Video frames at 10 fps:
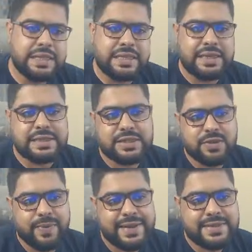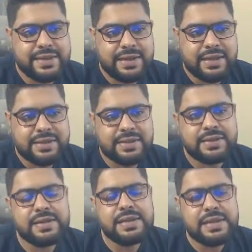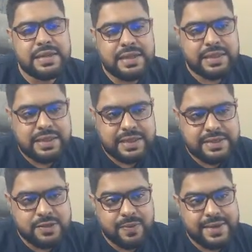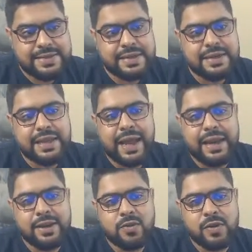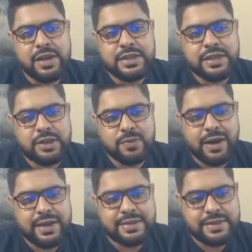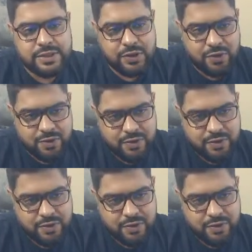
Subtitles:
This question, no, sir. This question calculation wise is wrong.